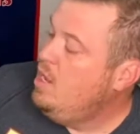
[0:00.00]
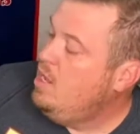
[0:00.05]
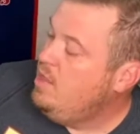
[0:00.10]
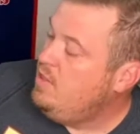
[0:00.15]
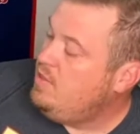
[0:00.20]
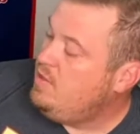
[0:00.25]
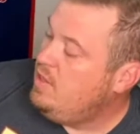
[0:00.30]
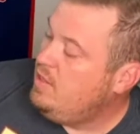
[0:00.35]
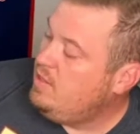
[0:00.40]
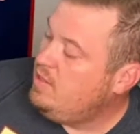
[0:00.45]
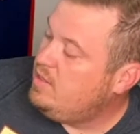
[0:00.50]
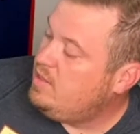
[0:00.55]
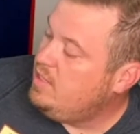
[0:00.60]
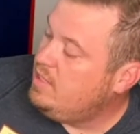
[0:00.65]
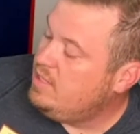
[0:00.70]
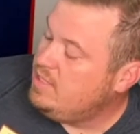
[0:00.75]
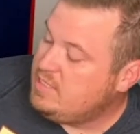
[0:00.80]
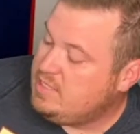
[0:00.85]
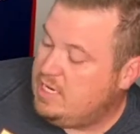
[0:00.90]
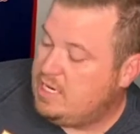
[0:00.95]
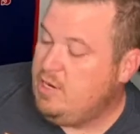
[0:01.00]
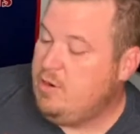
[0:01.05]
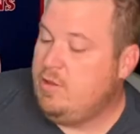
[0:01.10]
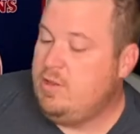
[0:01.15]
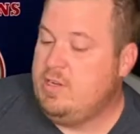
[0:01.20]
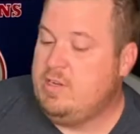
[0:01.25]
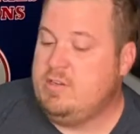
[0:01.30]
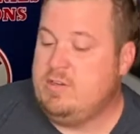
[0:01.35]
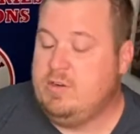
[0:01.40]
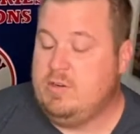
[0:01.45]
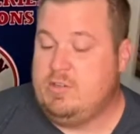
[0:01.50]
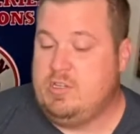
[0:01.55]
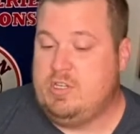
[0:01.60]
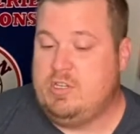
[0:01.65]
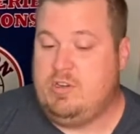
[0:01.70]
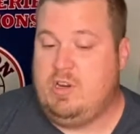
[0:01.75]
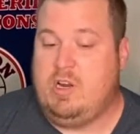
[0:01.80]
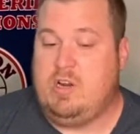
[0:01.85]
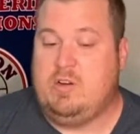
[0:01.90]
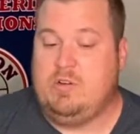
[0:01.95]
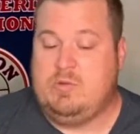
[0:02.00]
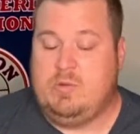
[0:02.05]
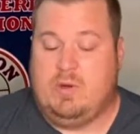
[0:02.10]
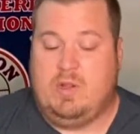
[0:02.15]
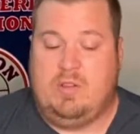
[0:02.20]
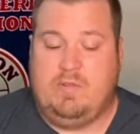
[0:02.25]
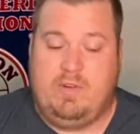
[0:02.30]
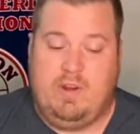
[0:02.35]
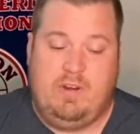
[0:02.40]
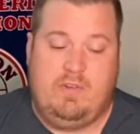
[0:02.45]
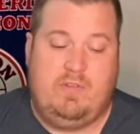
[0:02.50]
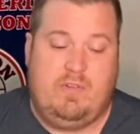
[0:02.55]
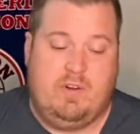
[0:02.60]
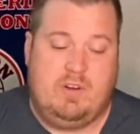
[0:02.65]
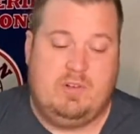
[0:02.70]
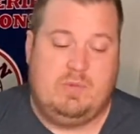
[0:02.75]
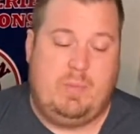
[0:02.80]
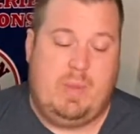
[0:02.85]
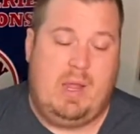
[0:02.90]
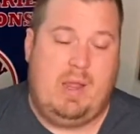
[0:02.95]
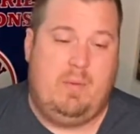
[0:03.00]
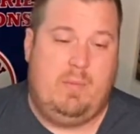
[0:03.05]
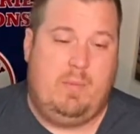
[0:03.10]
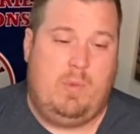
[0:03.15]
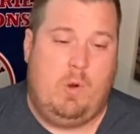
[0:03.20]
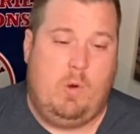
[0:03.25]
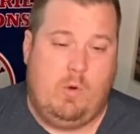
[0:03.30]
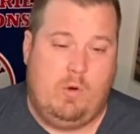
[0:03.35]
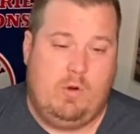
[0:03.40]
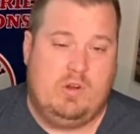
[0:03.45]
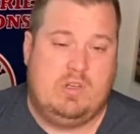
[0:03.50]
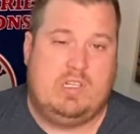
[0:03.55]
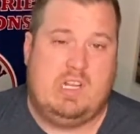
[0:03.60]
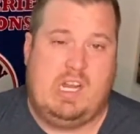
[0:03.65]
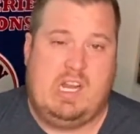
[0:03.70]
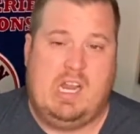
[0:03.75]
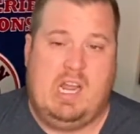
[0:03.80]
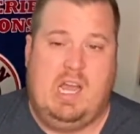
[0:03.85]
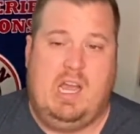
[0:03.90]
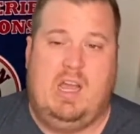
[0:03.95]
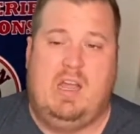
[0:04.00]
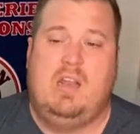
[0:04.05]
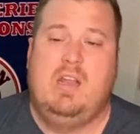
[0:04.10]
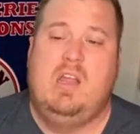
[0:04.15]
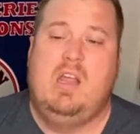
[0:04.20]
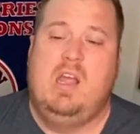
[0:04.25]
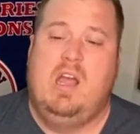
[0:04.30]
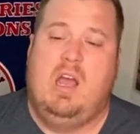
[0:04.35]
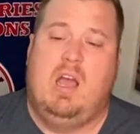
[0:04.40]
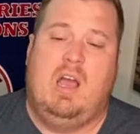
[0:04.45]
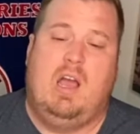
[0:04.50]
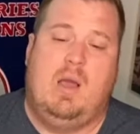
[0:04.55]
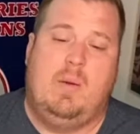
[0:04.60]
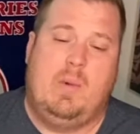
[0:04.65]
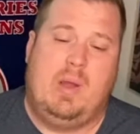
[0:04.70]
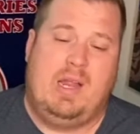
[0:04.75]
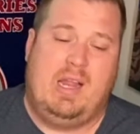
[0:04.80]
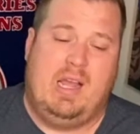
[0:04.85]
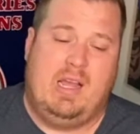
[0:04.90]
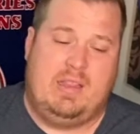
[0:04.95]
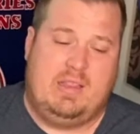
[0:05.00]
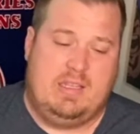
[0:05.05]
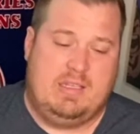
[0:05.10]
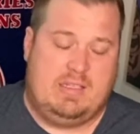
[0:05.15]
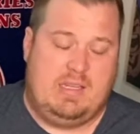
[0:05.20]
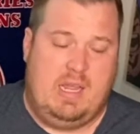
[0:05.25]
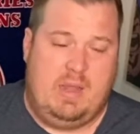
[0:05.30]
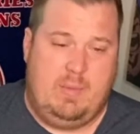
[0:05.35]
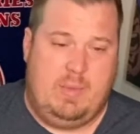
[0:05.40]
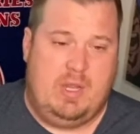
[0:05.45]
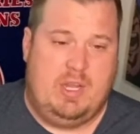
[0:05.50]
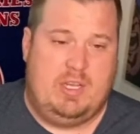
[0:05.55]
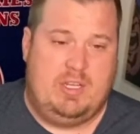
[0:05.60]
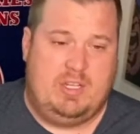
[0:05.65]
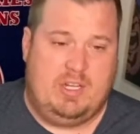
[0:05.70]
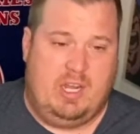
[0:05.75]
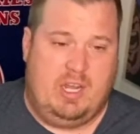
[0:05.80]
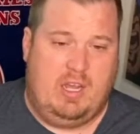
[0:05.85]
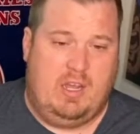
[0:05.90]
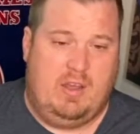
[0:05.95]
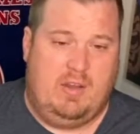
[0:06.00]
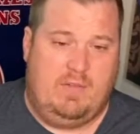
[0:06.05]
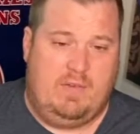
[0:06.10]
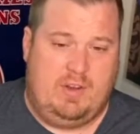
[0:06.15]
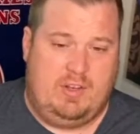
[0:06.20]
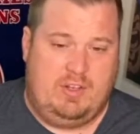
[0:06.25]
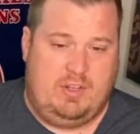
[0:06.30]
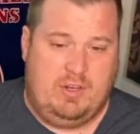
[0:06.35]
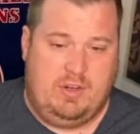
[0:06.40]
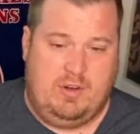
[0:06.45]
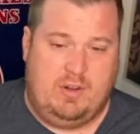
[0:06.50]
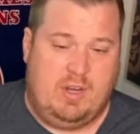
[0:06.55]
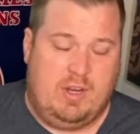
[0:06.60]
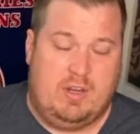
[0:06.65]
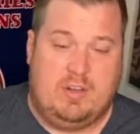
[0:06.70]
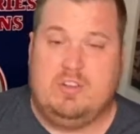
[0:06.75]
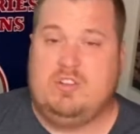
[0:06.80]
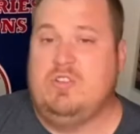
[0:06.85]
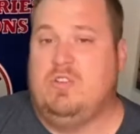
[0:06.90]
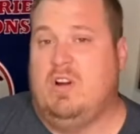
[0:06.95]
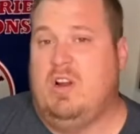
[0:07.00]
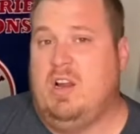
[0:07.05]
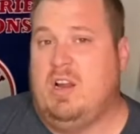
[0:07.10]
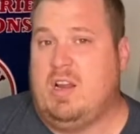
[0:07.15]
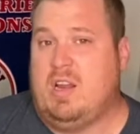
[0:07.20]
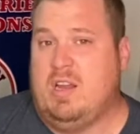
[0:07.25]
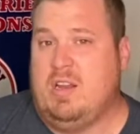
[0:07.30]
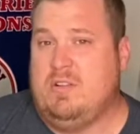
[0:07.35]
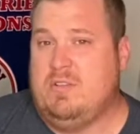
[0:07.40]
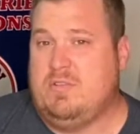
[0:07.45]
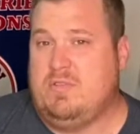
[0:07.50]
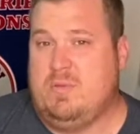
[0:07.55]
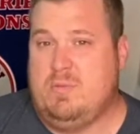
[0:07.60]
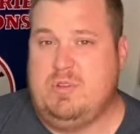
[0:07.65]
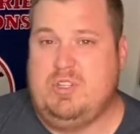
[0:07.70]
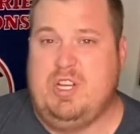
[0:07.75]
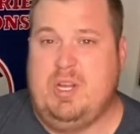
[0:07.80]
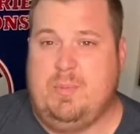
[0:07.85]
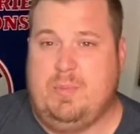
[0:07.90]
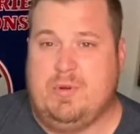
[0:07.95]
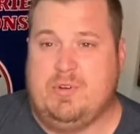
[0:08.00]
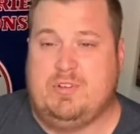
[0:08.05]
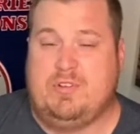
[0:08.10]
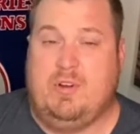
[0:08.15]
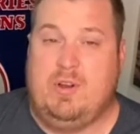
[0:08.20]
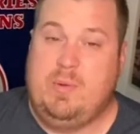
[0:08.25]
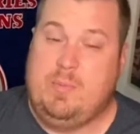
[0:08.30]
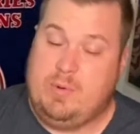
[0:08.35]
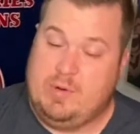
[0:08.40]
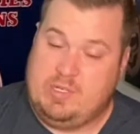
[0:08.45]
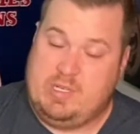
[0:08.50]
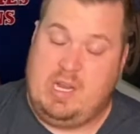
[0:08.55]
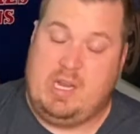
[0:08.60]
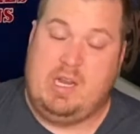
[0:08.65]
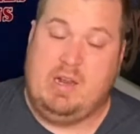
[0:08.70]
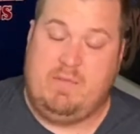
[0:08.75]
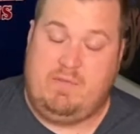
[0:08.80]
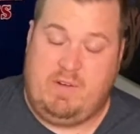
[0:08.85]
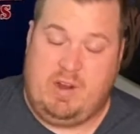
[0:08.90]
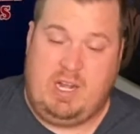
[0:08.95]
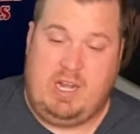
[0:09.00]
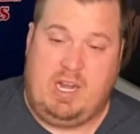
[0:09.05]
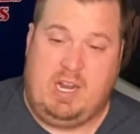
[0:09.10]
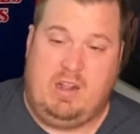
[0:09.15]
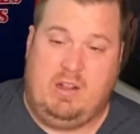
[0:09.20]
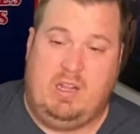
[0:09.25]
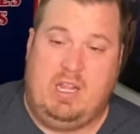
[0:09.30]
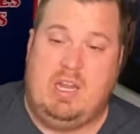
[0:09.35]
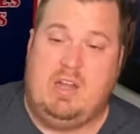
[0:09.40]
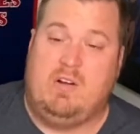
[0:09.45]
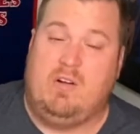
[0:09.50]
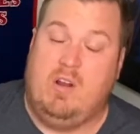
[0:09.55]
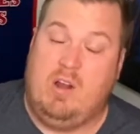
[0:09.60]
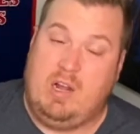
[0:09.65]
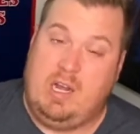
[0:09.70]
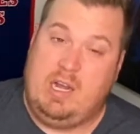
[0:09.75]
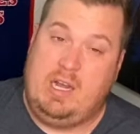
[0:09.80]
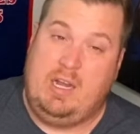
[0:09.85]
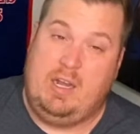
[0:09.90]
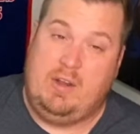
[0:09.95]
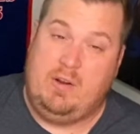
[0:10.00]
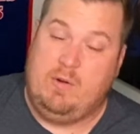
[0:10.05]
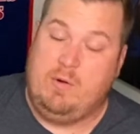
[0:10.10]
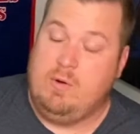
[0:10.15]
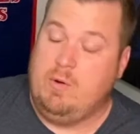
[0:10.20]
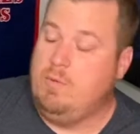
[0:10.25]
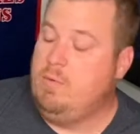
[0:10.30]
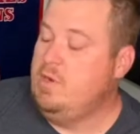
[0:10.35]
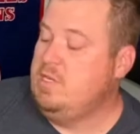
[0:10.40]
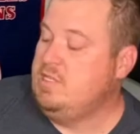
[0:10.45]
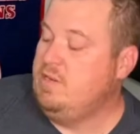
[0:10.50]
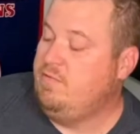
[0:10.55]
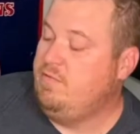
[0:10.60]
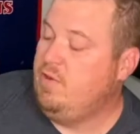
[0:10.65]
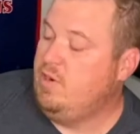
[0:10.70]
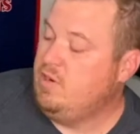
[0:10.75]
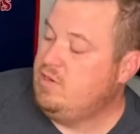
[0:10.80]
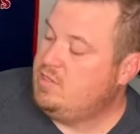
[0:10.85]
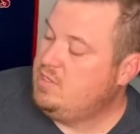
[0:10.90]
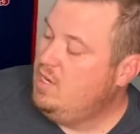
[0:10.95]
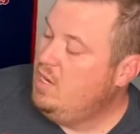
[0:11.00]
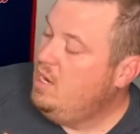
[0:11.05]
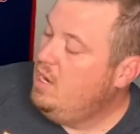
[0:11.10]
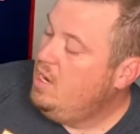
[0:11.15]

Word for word: The other thing is, I know that there was a truck. It was one of the very first BAM horrors I got. Um, I got this image of a dude in a truck, and it was from Jeepers Creepers. I ended up finding out later on. I didn't know who it was at first.